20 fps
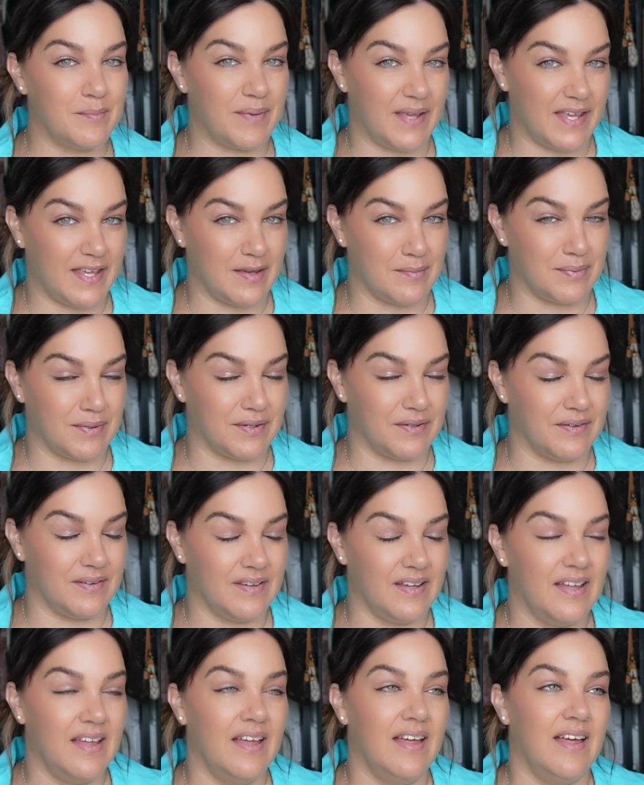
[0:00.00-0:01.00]
Peekaboo,
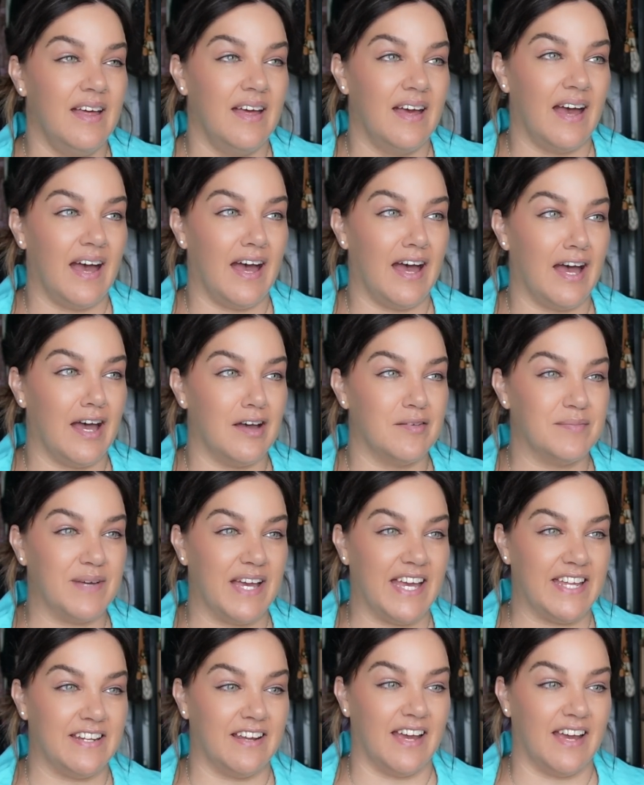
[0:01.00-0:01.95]
and